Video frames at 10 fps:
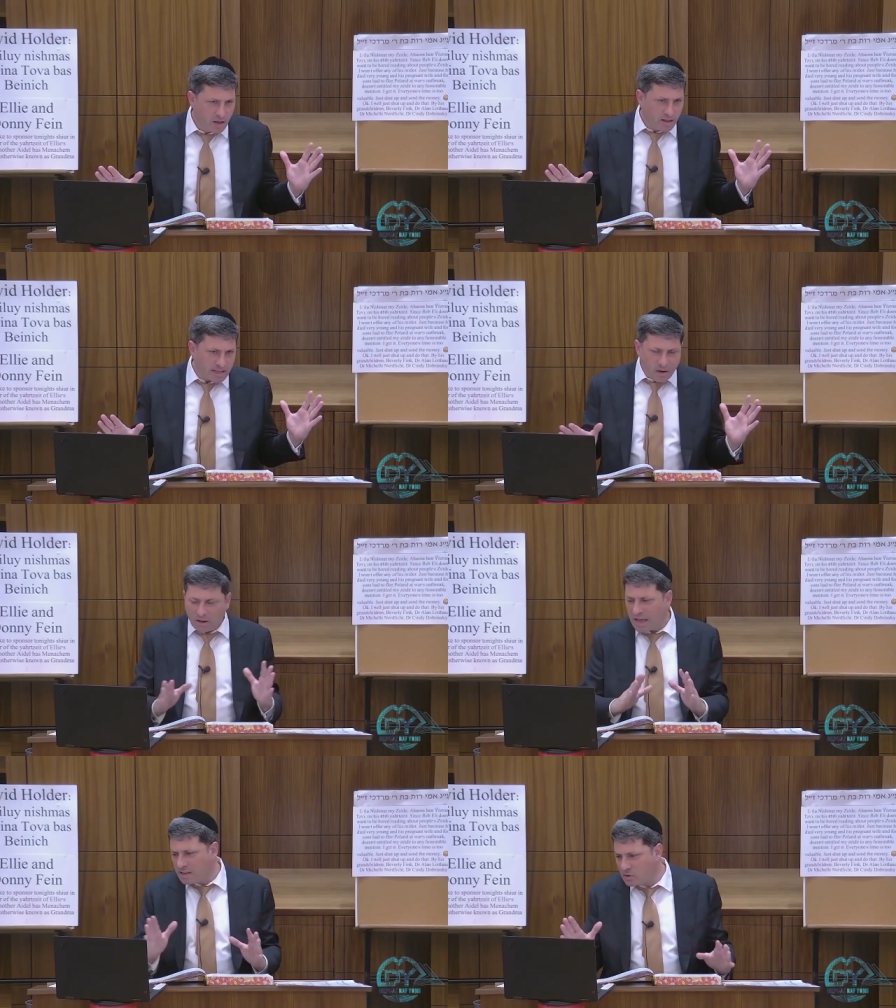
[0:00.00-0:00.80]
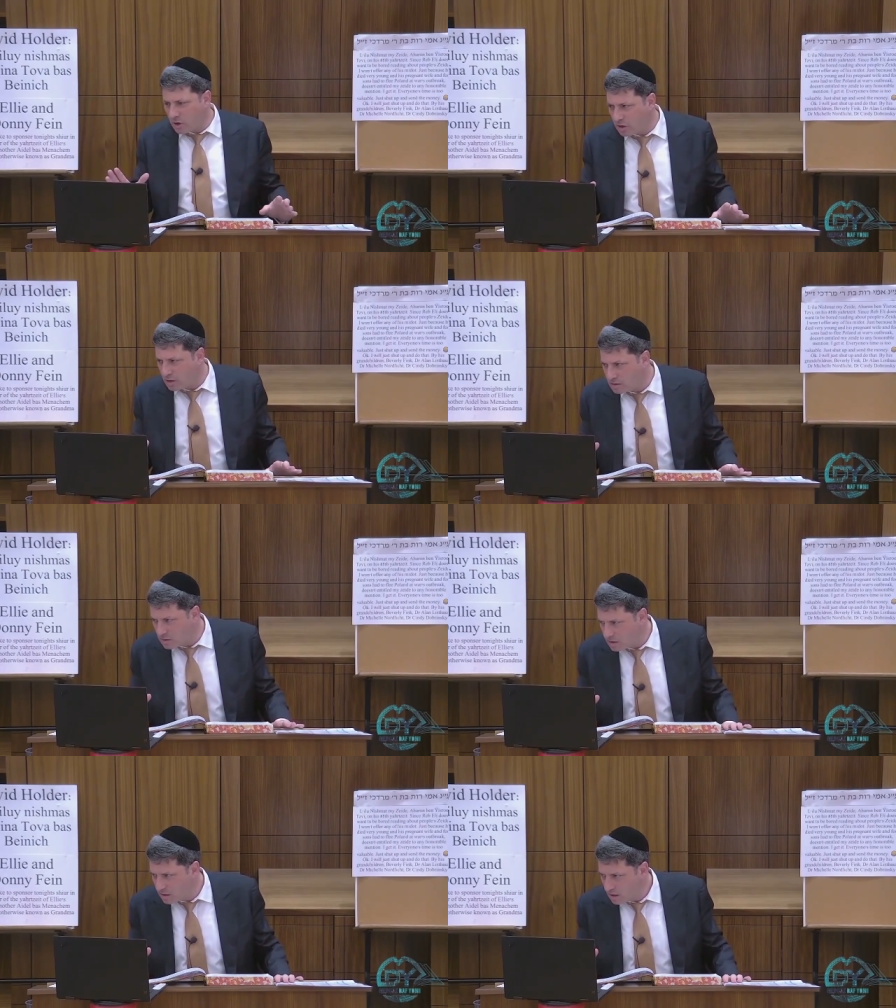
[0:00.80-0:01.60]
That's how Klal Yisrael
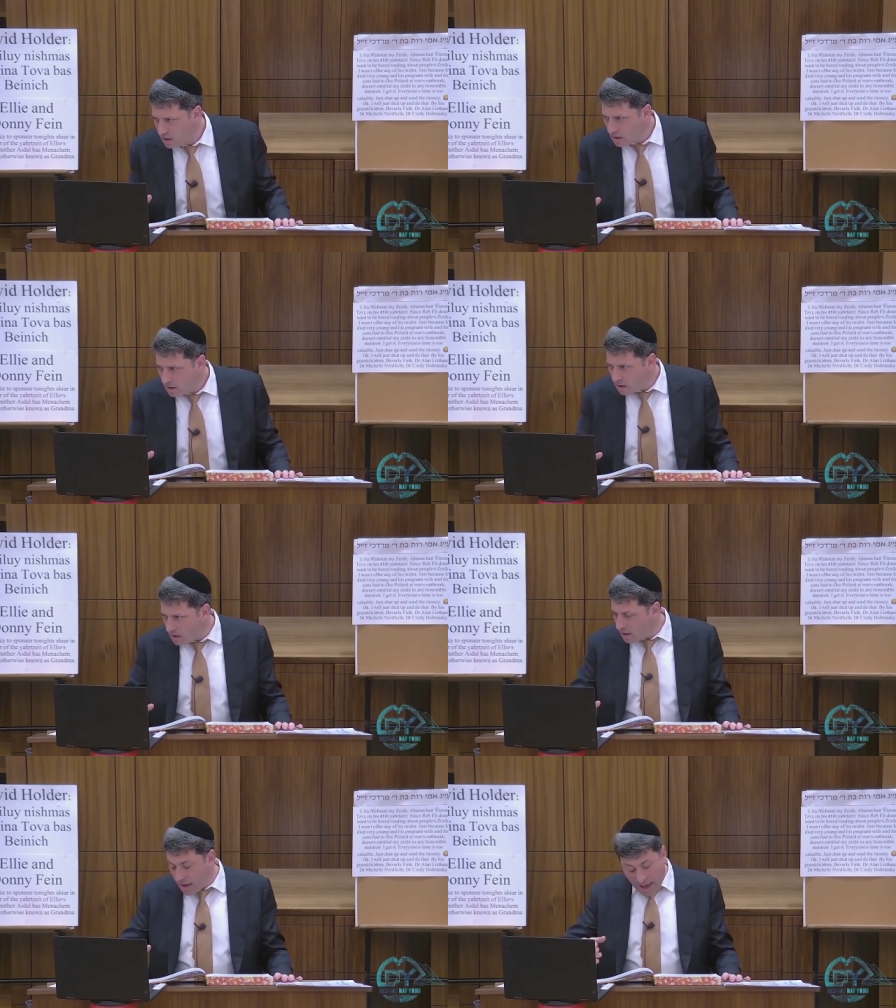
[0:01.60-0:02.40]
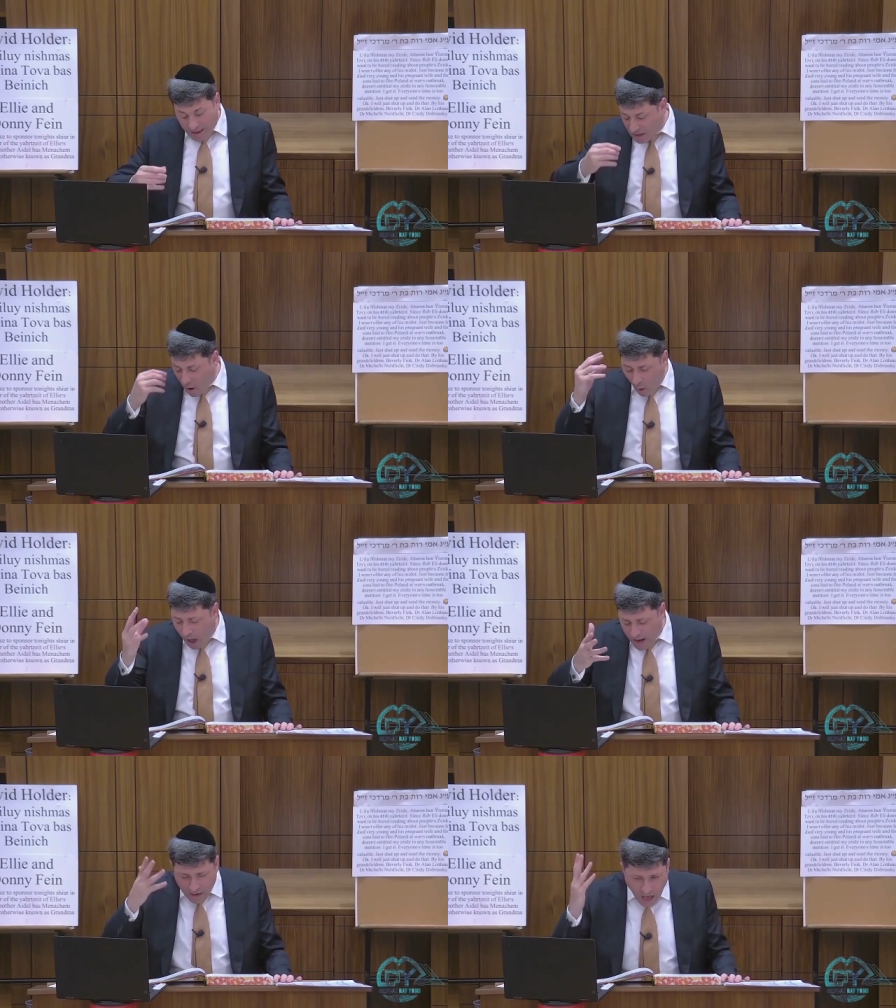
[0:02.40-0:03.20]
is. The, I could go
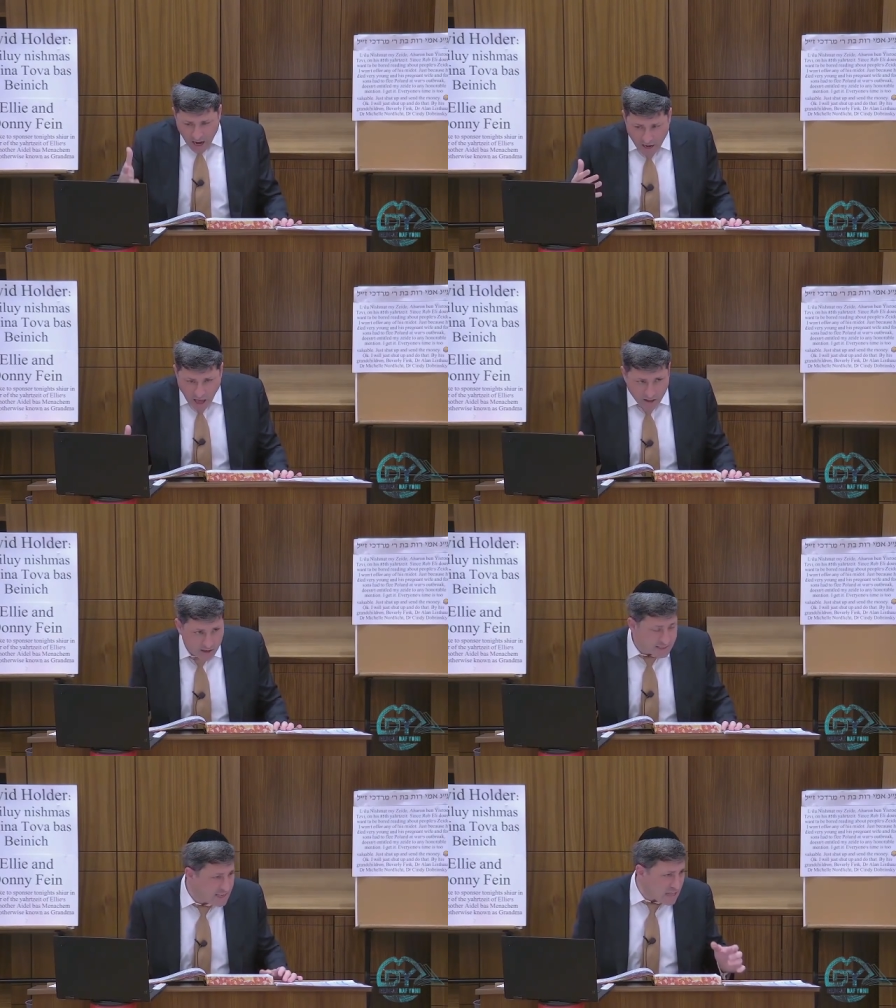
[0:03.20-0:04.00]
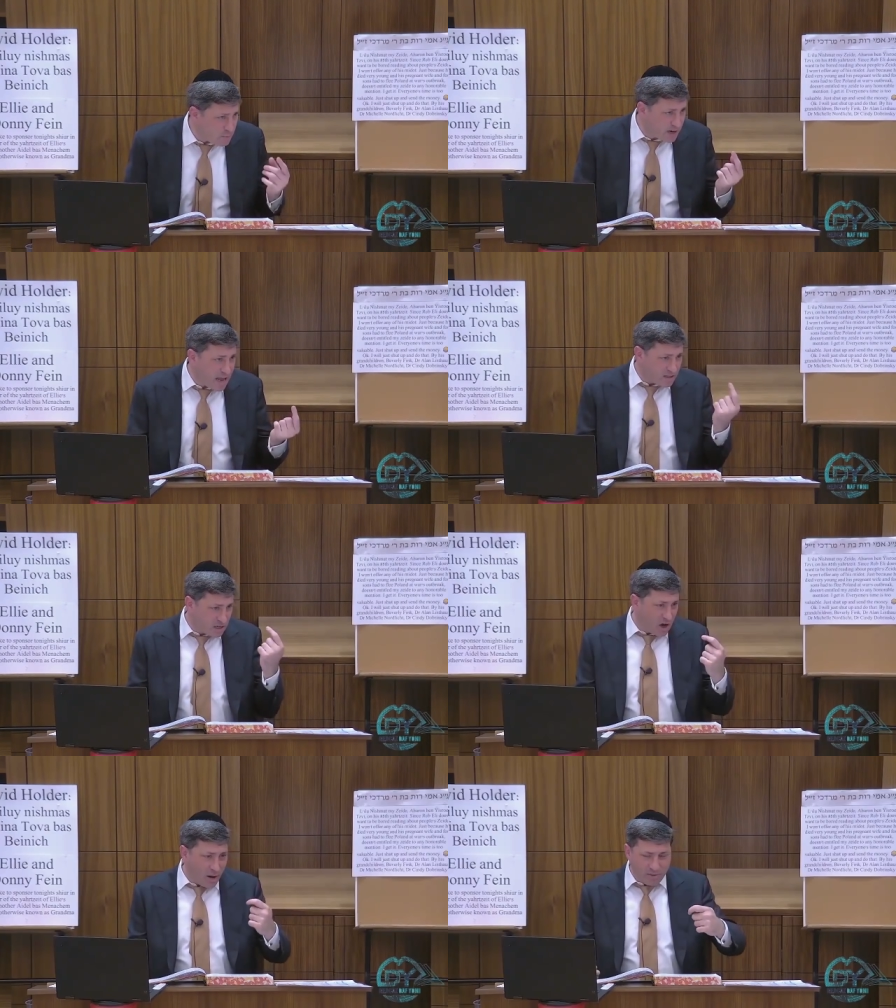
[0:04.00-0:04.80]
on and on and on. The Satmar guys to
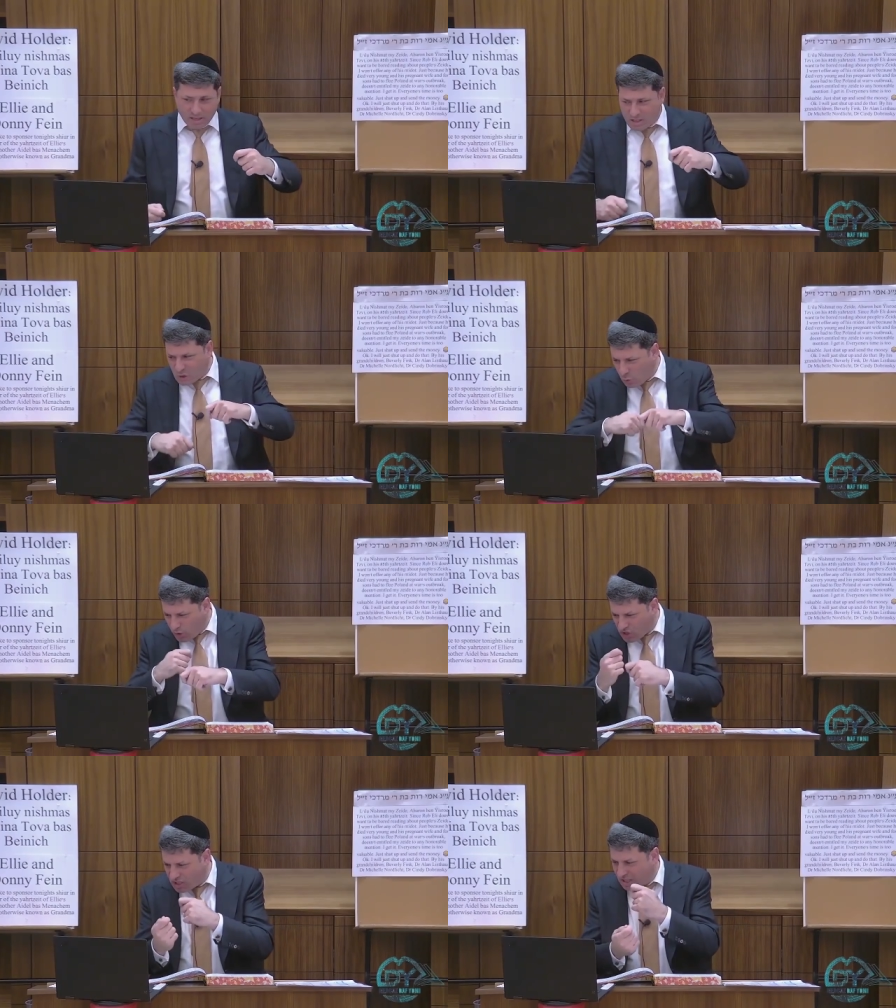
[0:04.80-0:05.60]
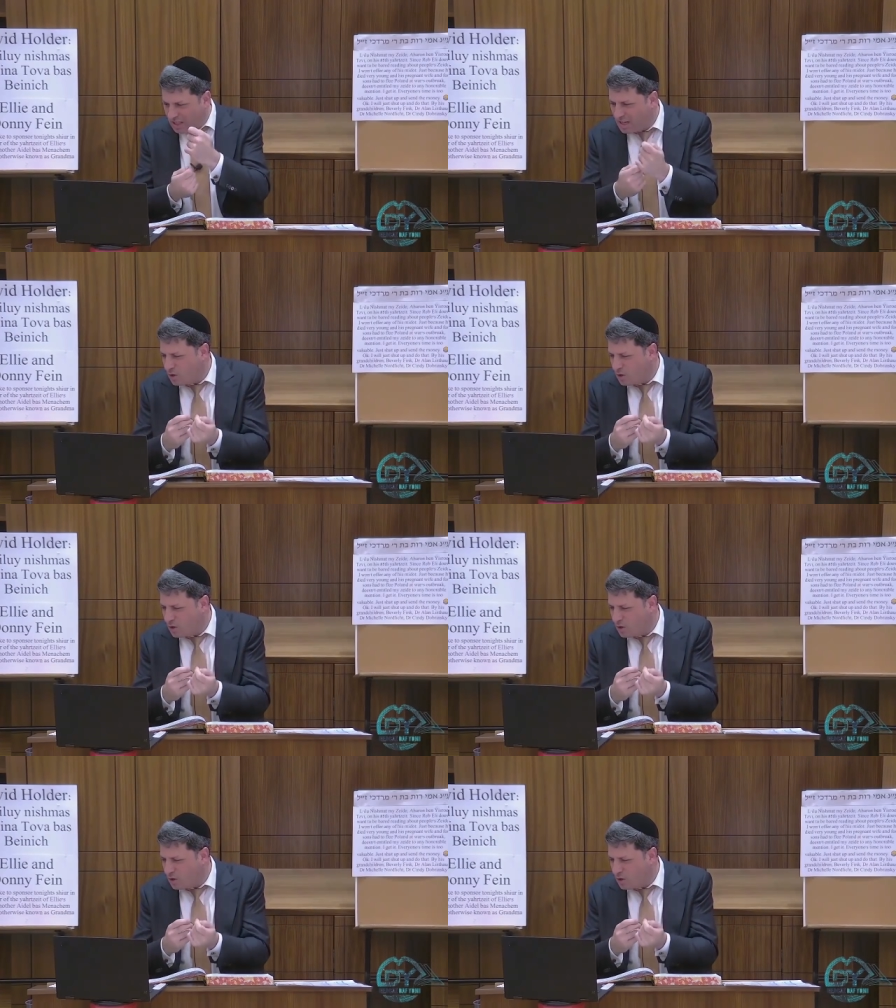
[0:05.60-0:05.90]
come to switch the linen.